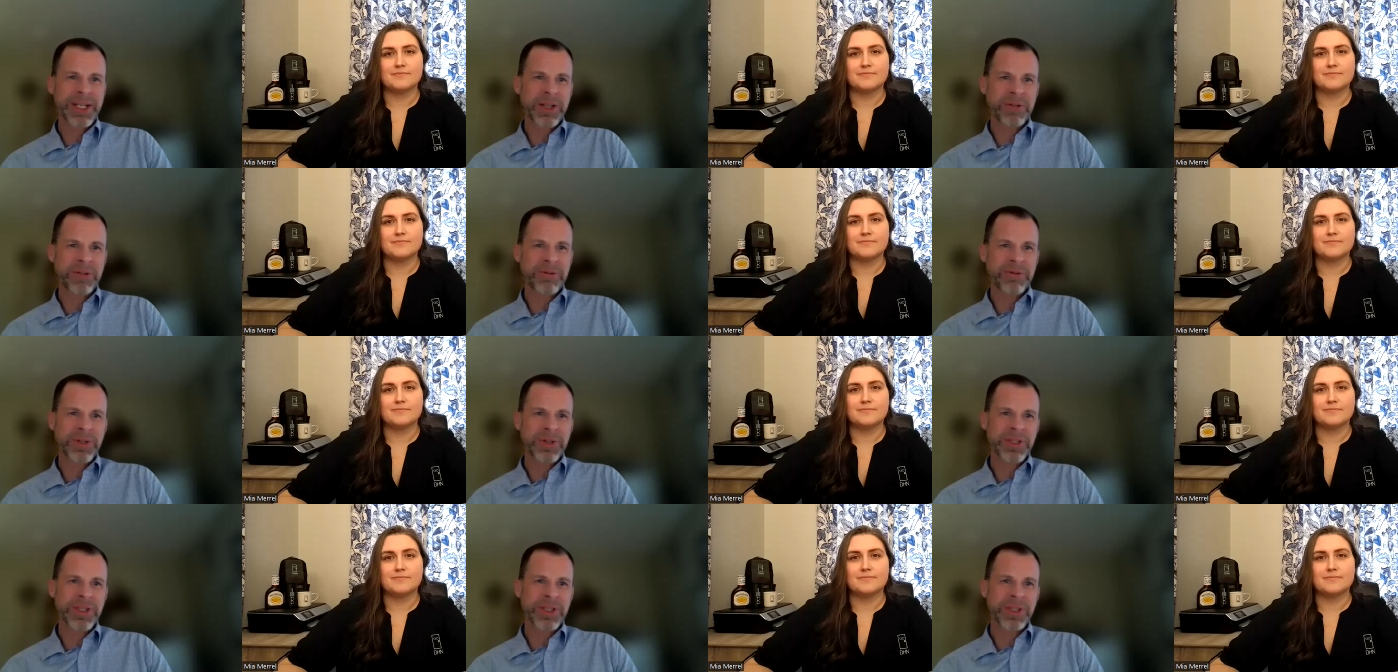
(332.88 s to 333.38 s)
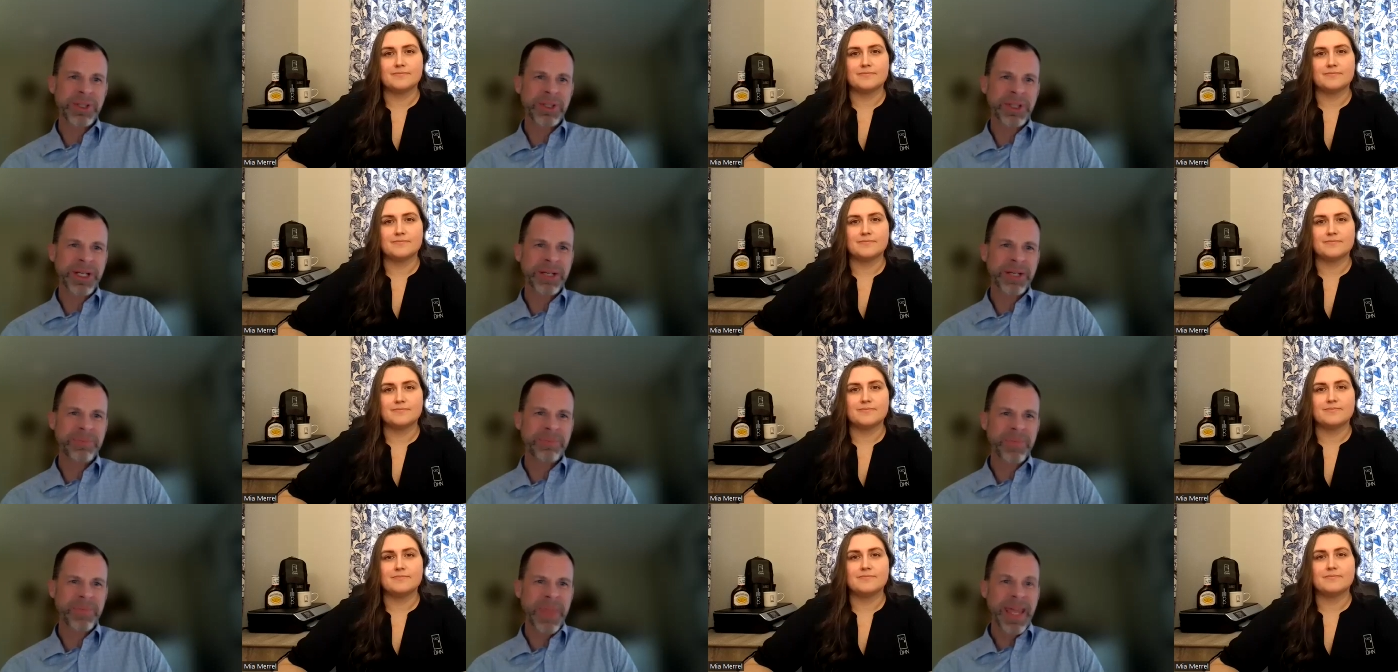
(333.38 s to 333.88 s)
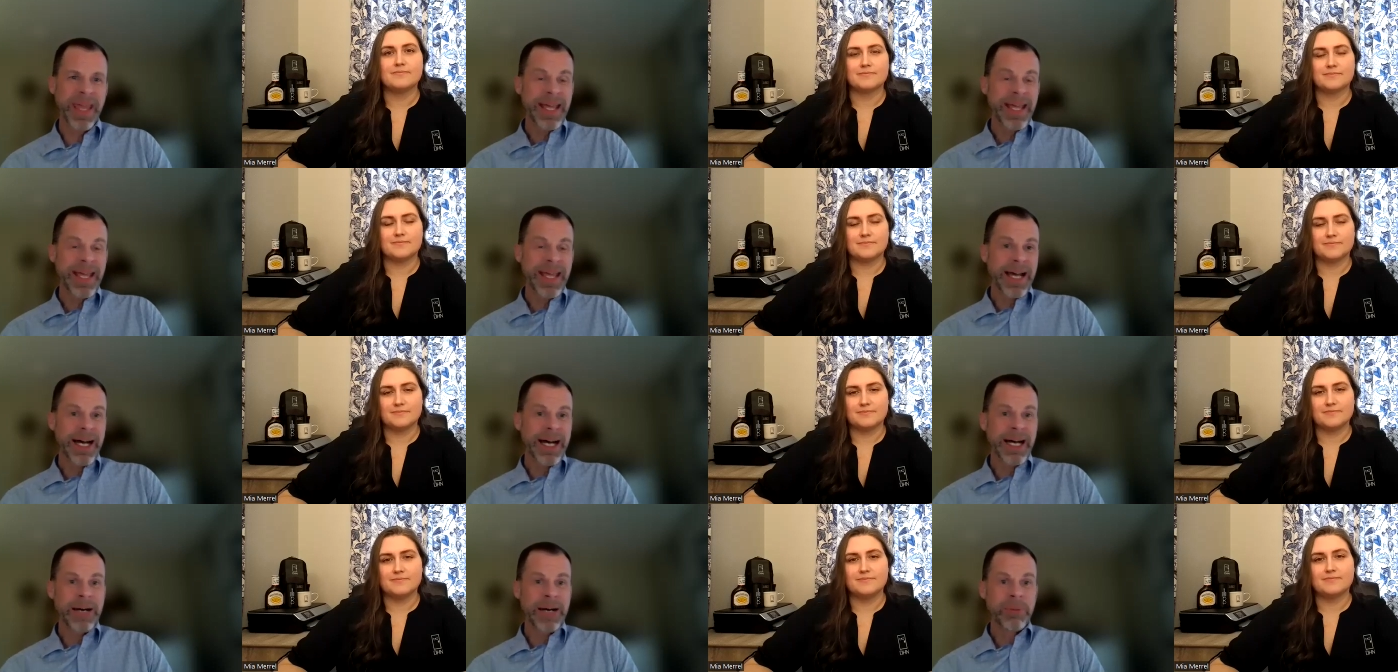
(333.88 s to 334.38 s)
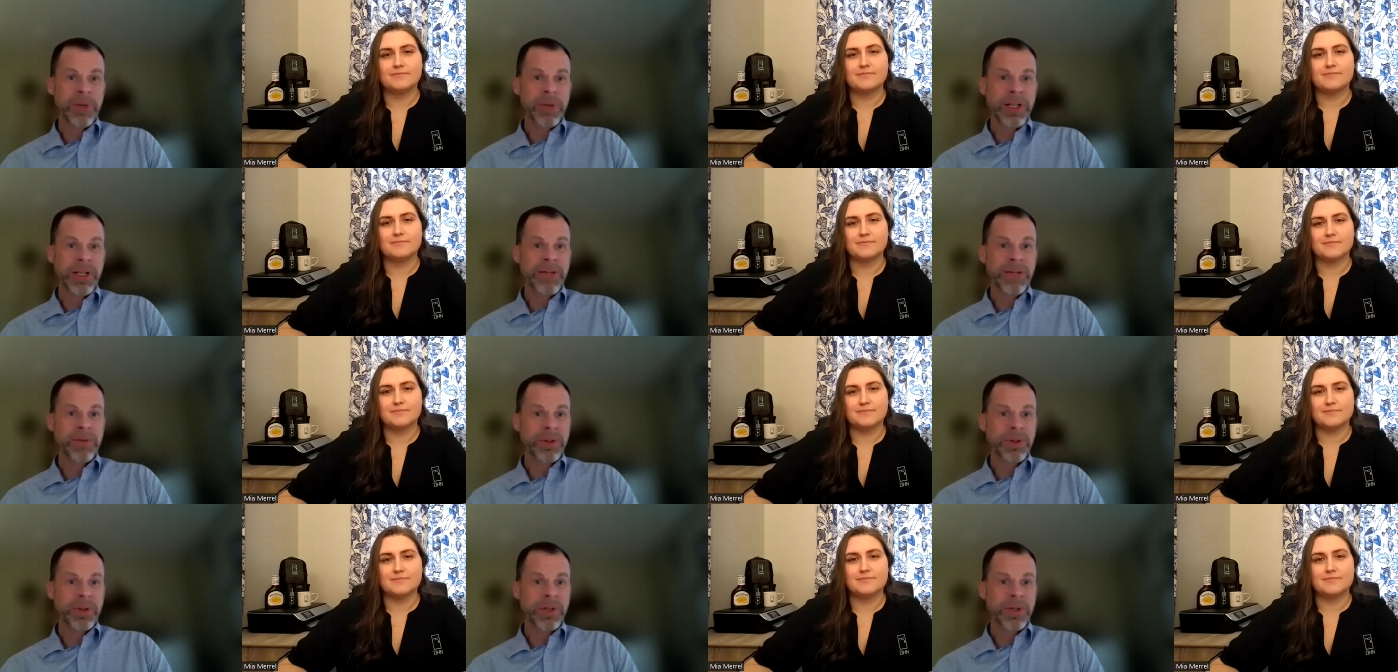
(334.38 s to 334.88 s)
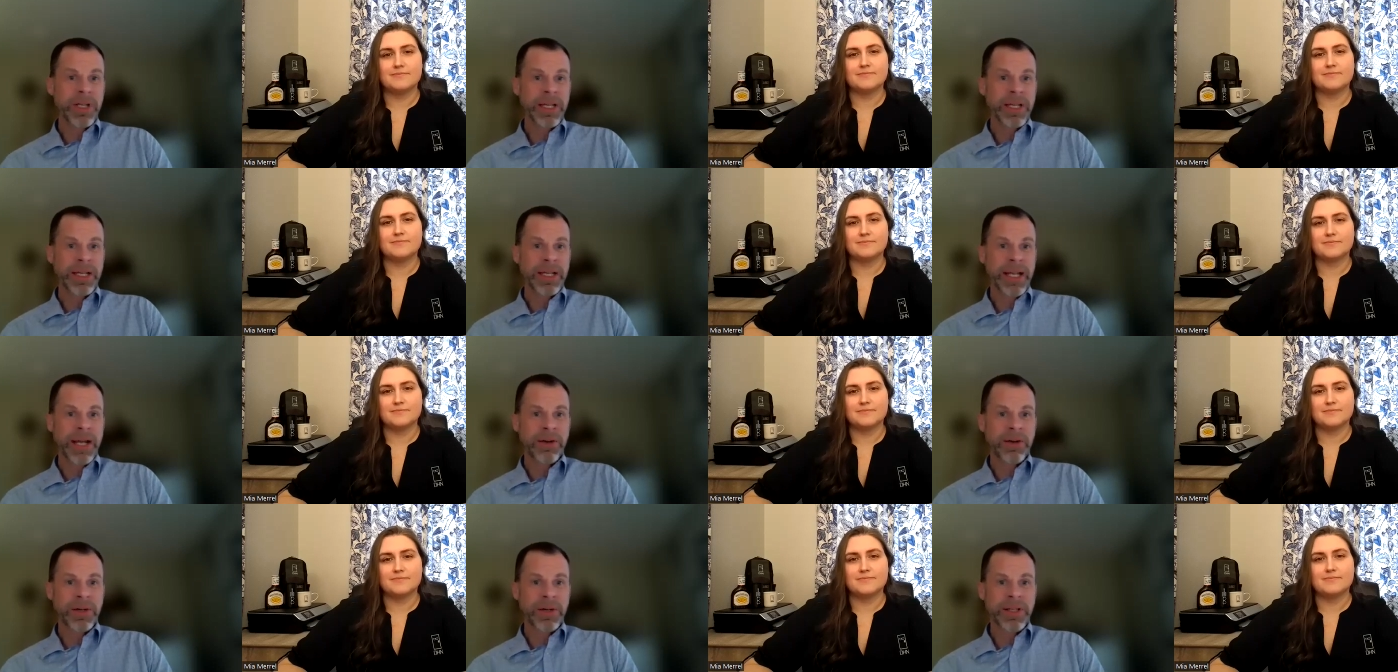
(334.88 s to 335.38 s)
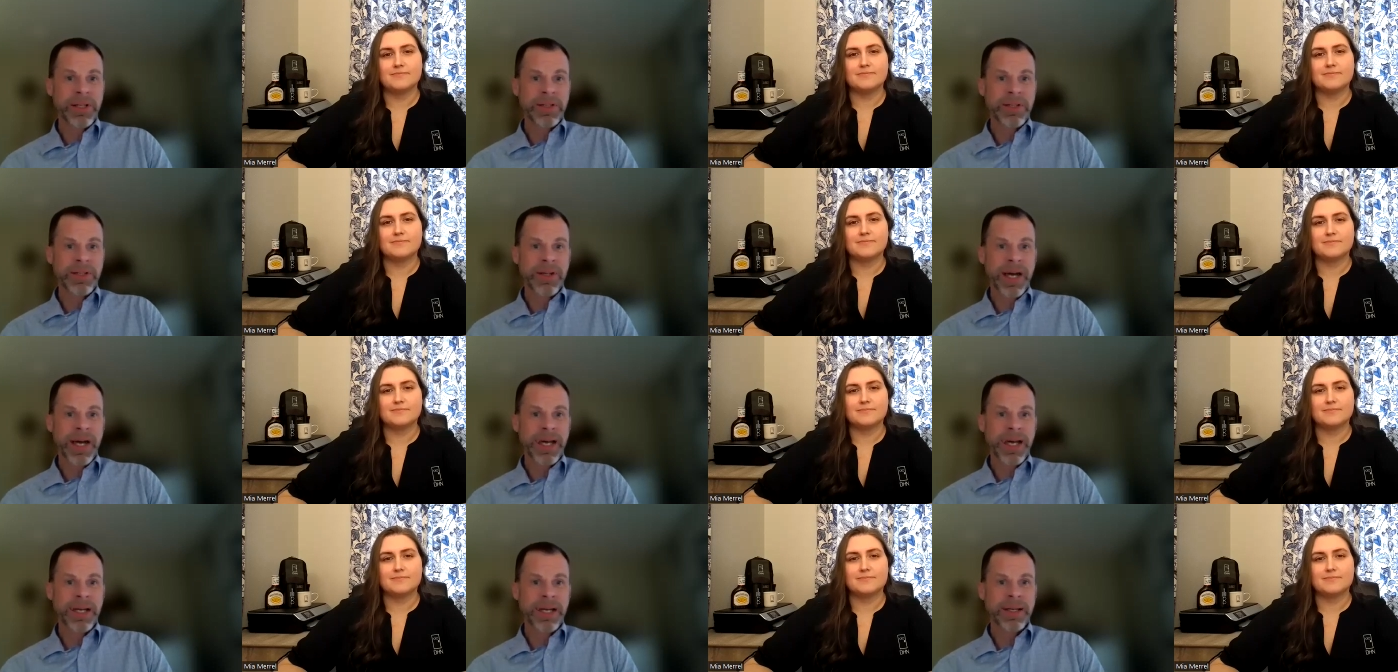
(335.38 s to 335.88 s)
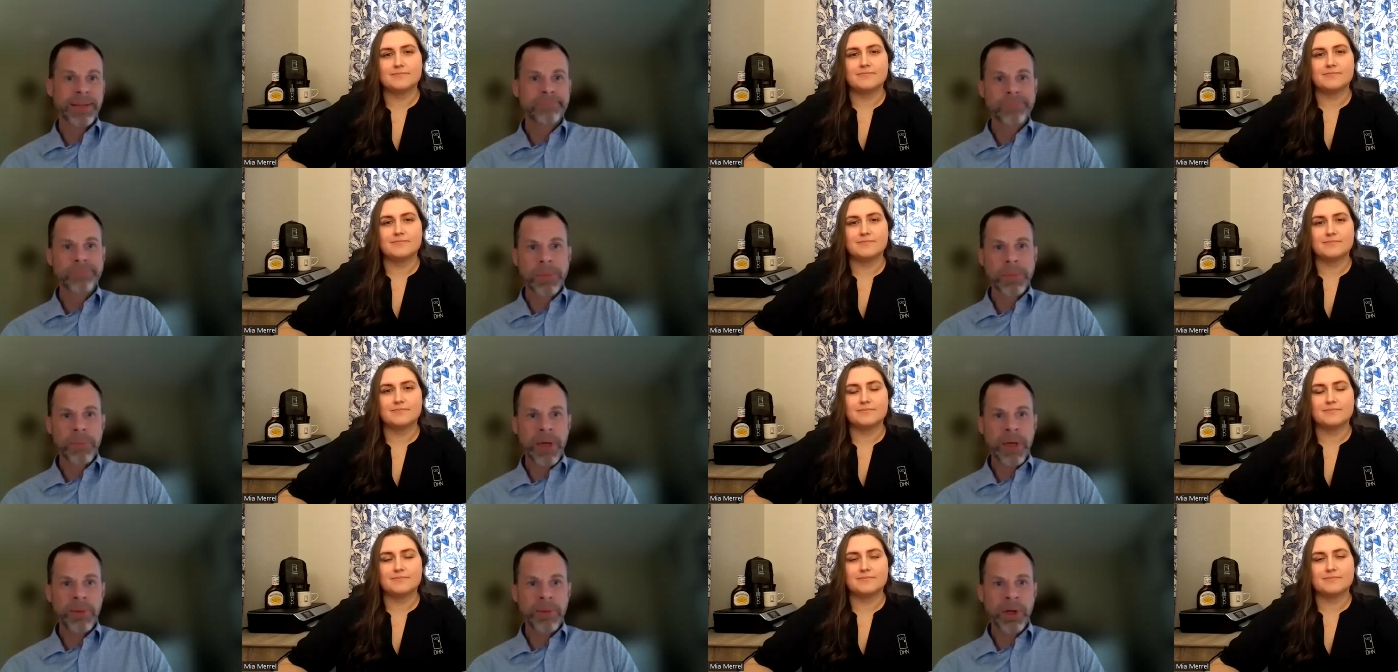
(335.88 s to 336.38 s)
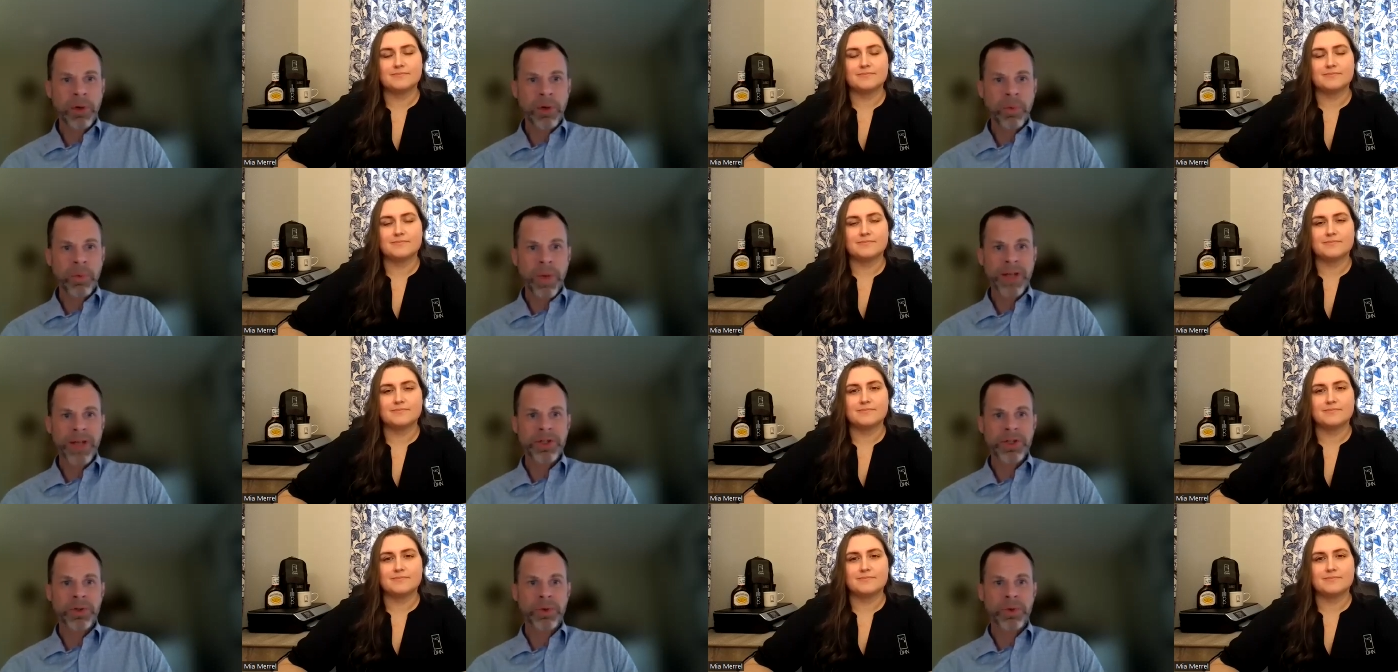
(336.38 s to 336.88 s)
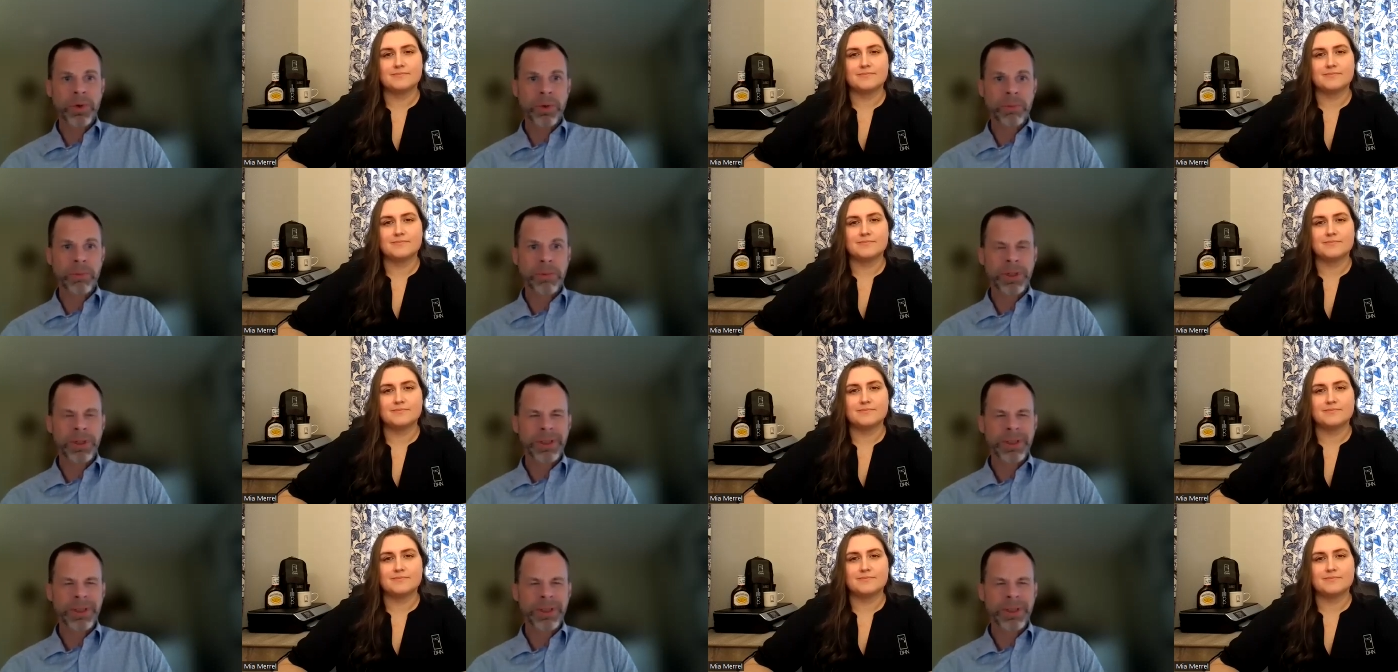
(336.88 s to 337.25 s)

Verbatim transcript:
Speaker 1: the facility. Uh, but even looking at areas like maybe a restroom,